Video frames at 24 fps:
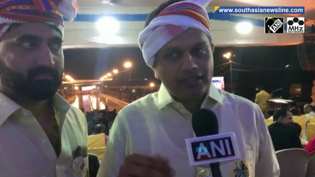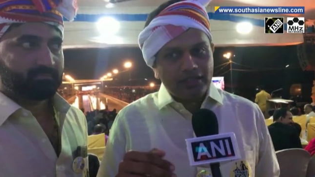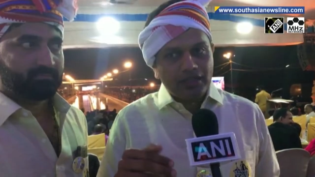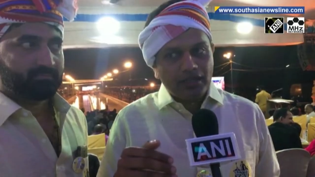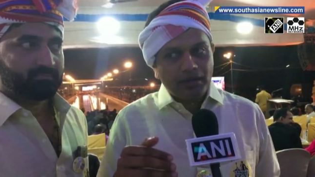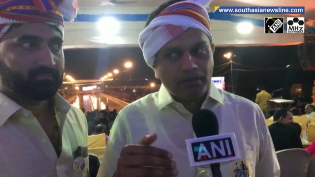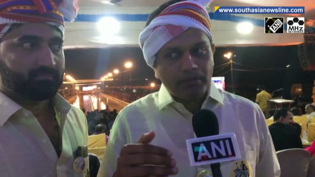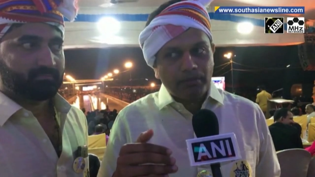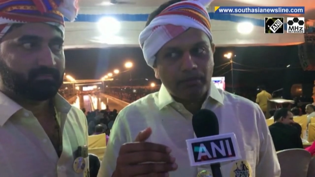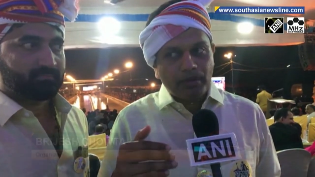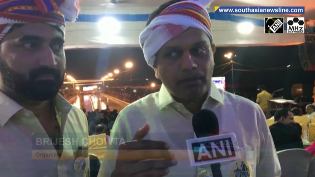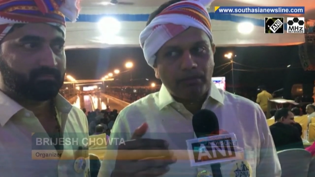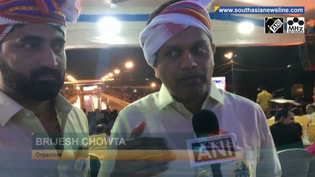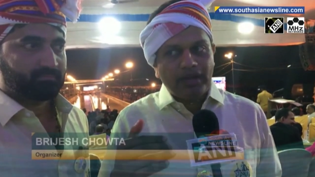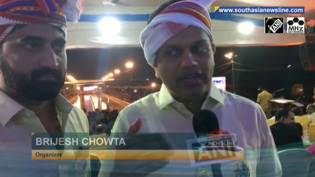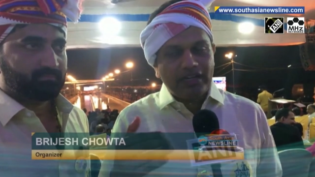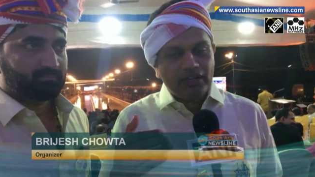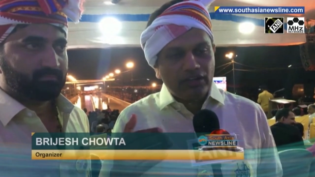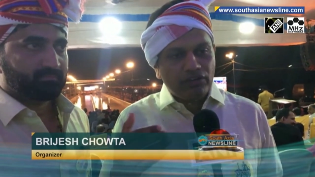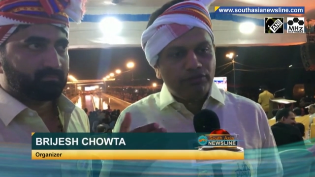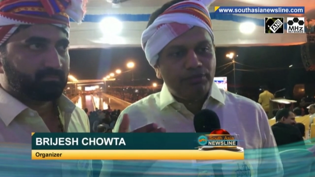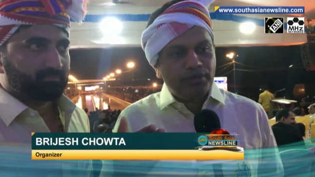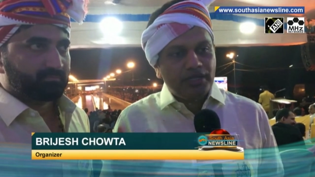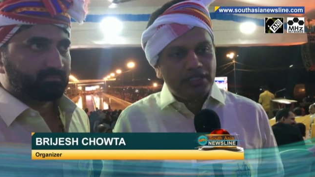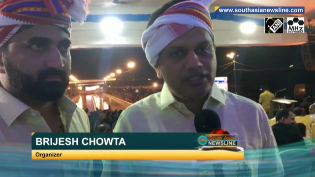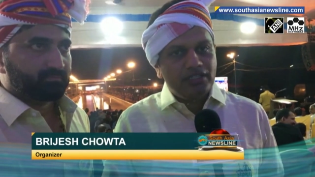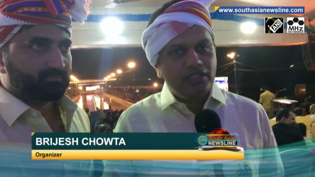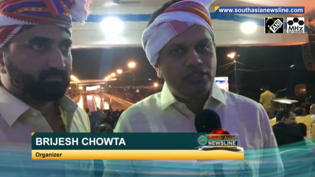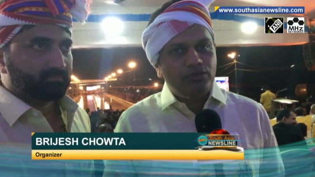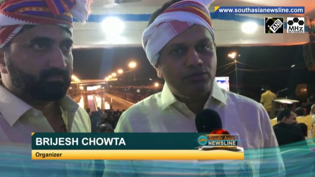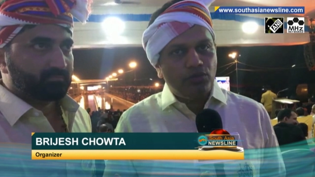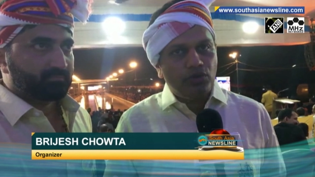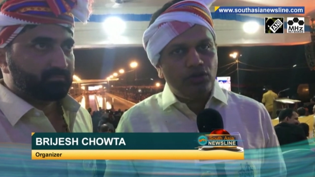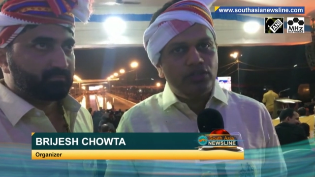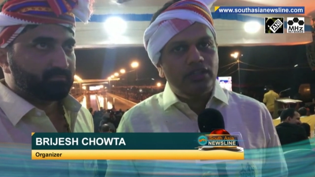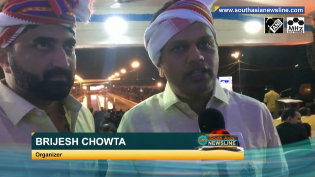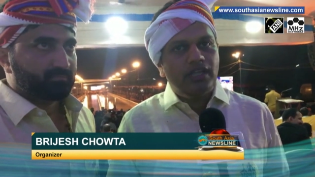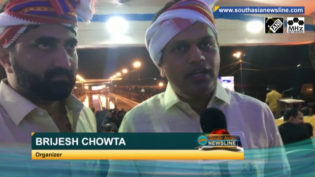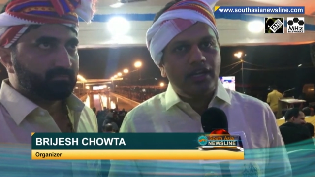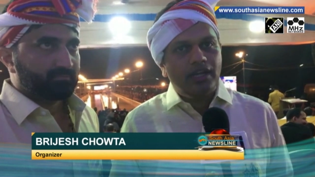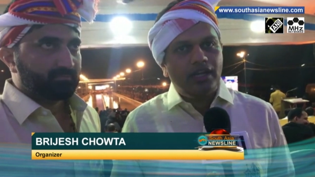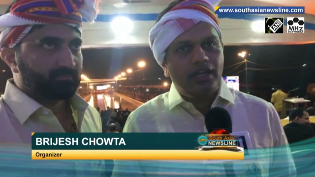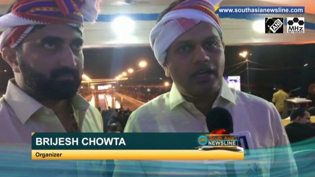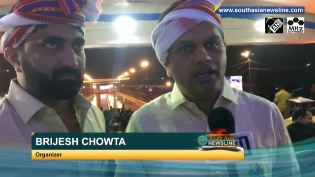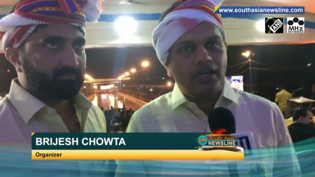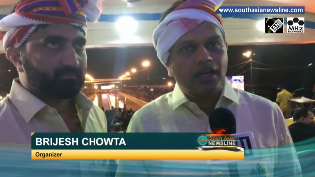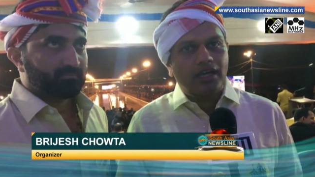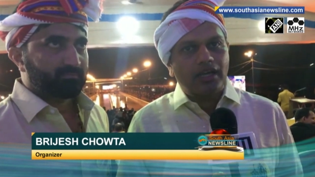Speaker 1: It is a matter of prestige more
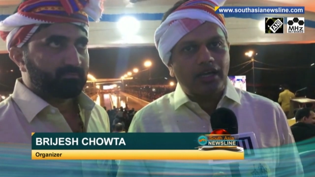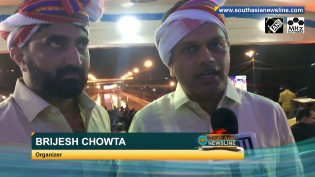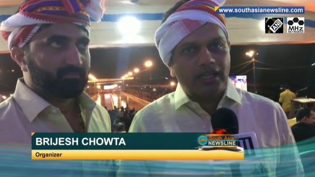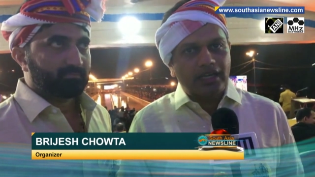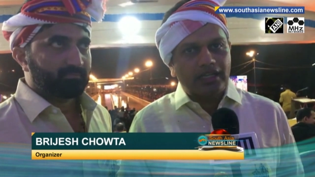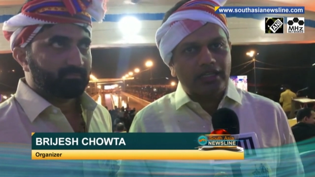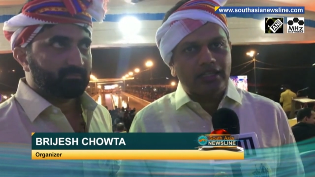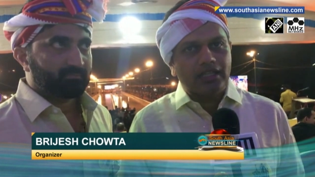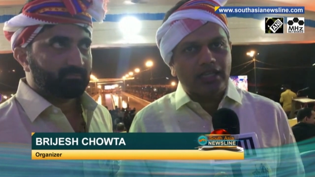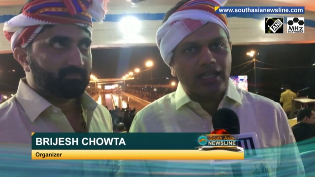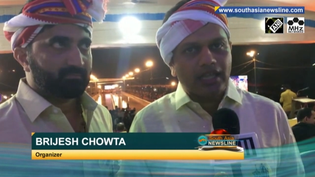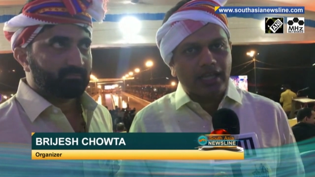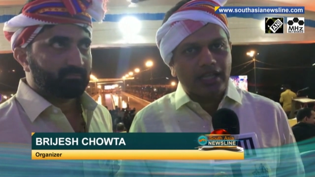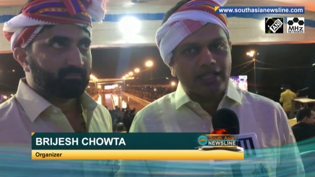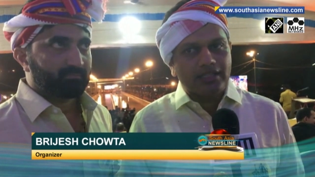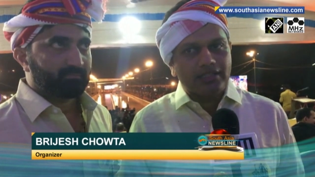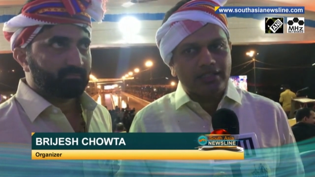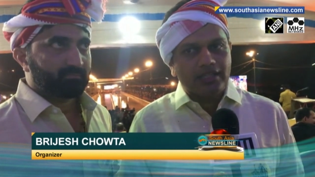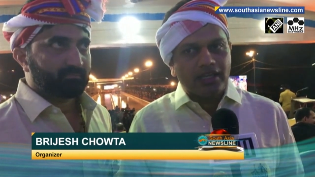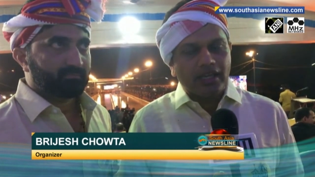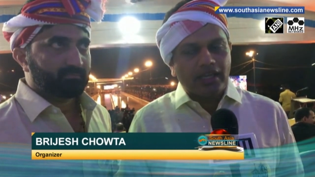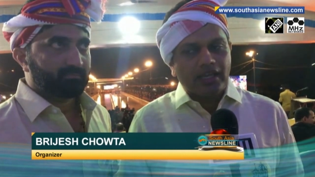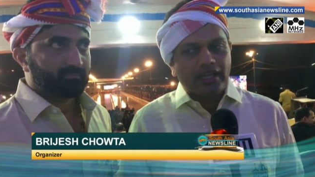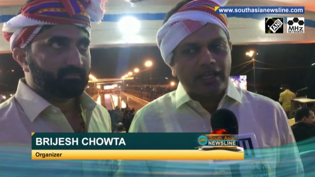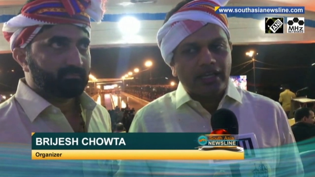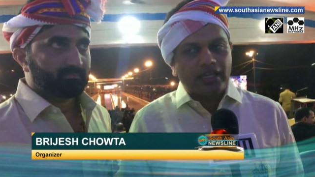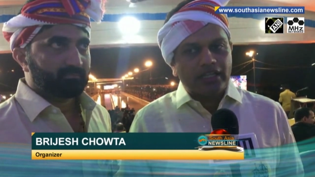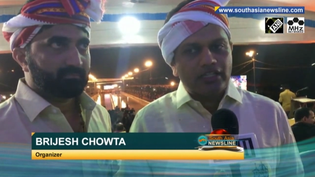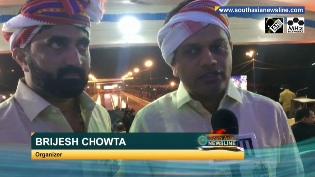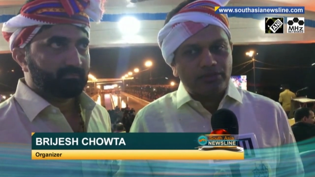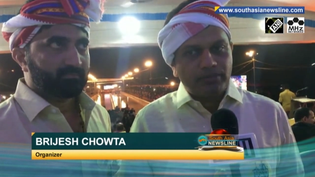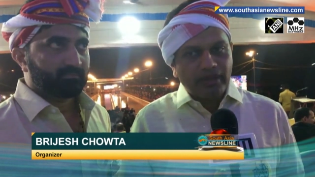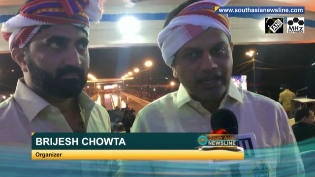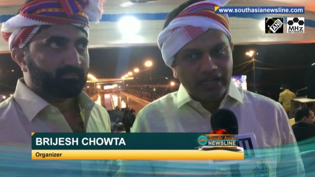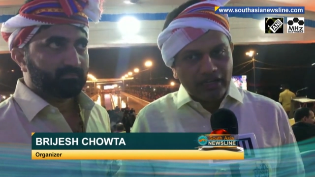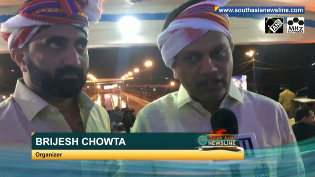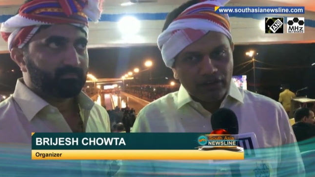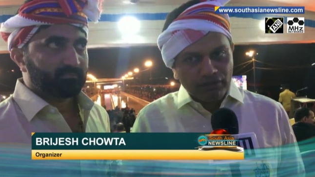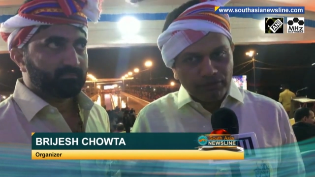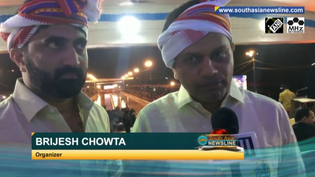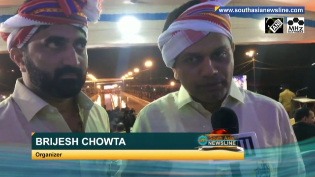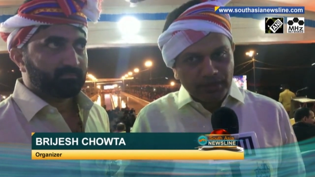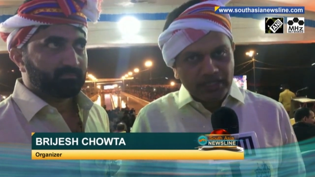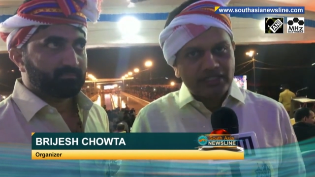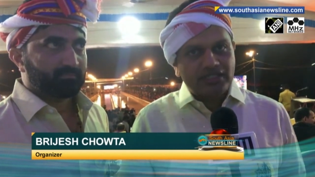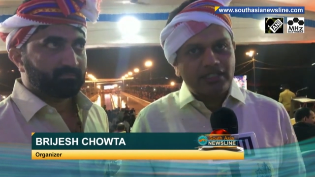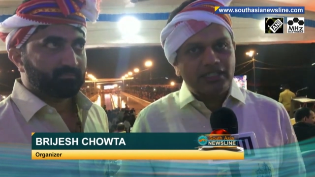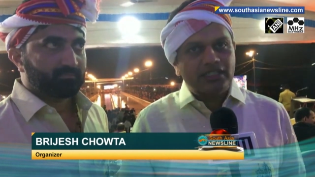than anything else. It is matter
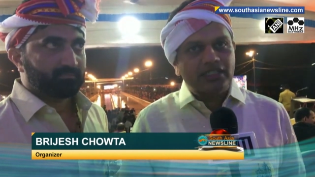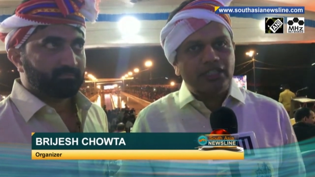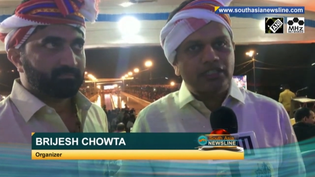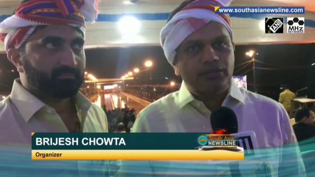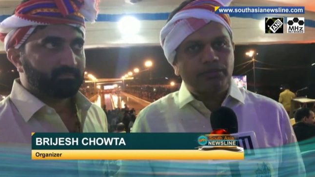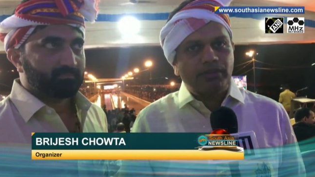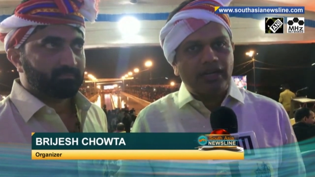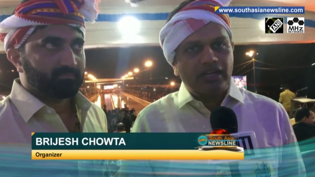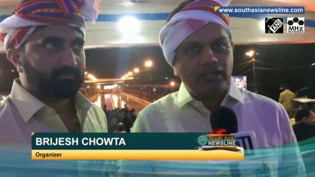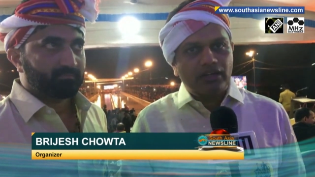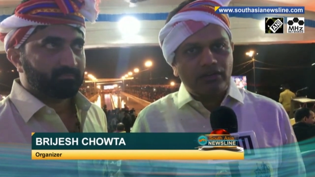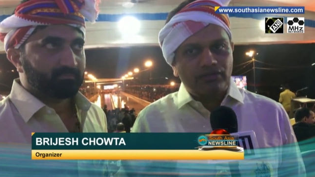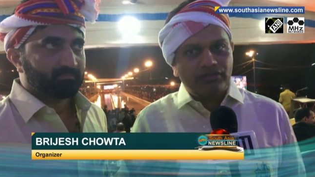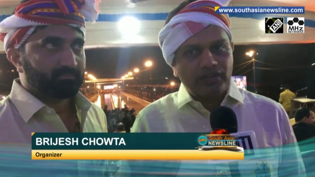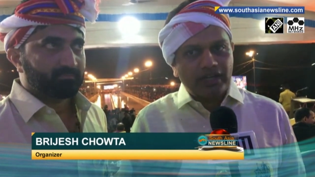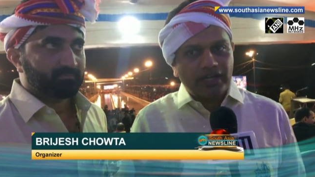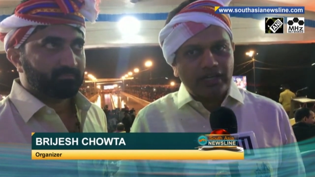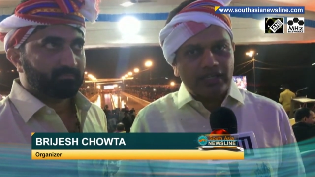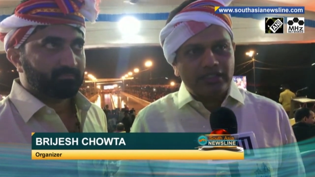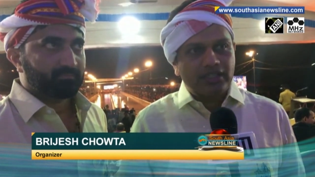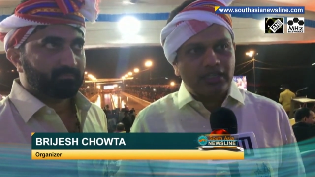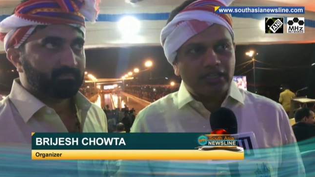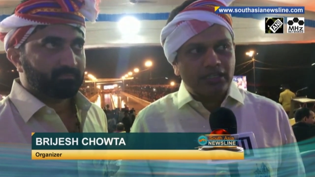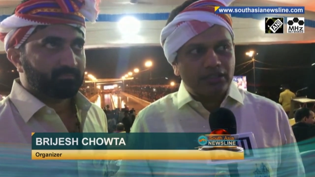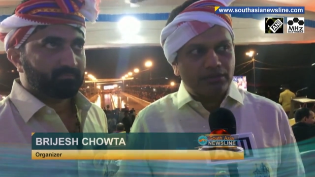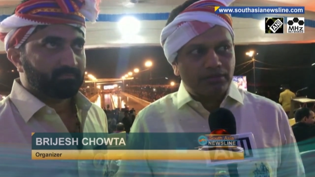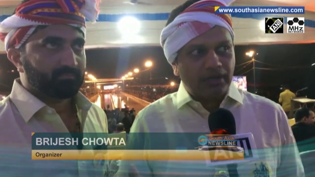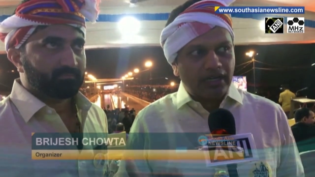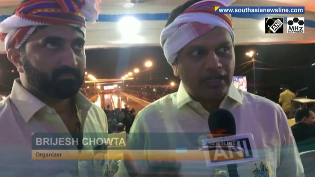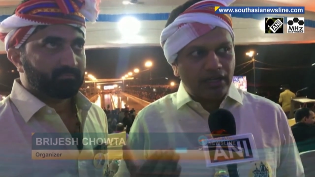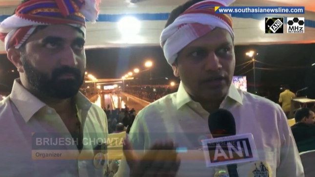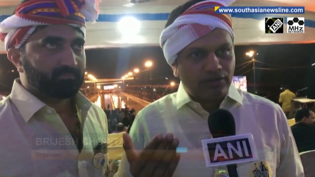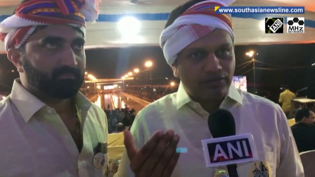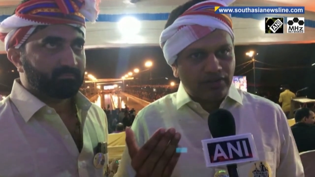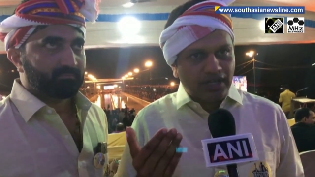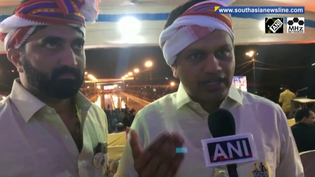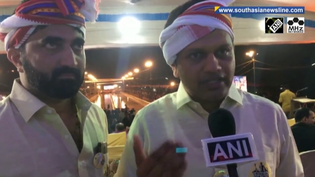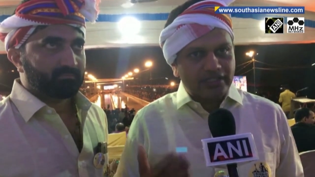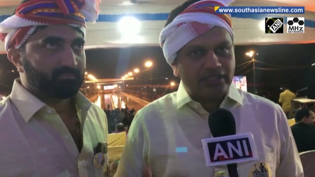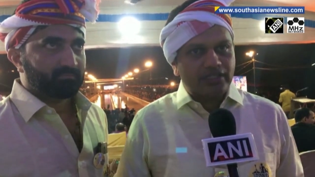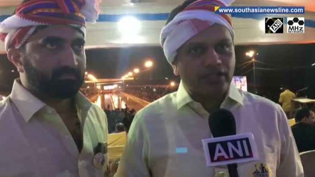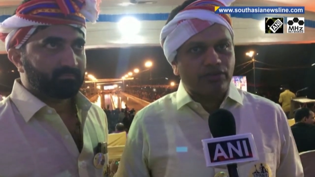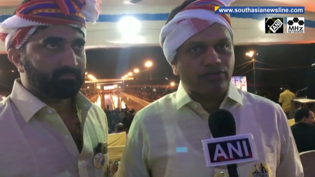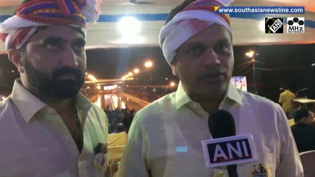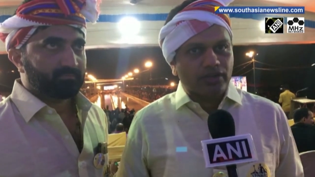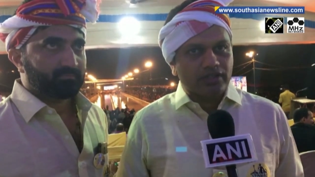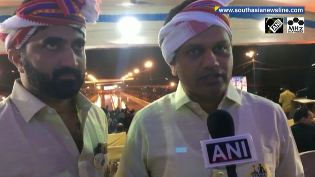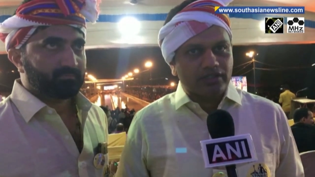of prestige, it is matter of tradition, it is matter of
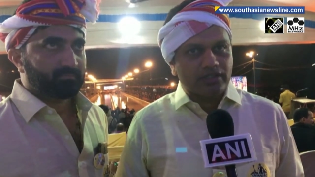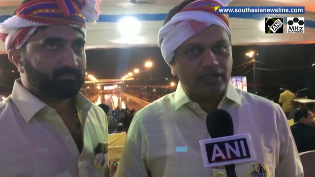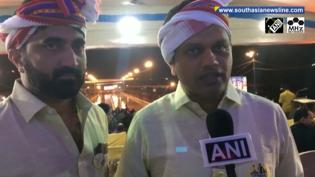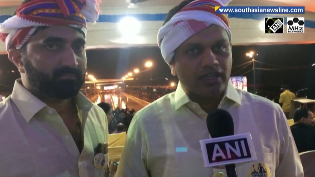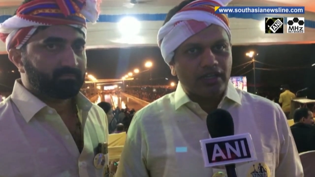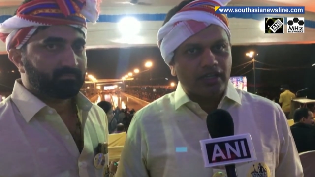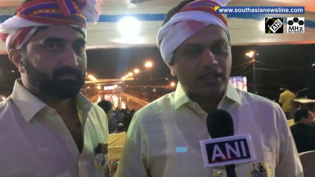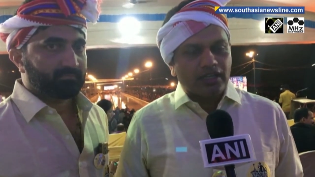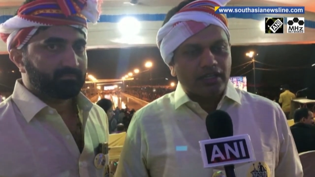culture for us.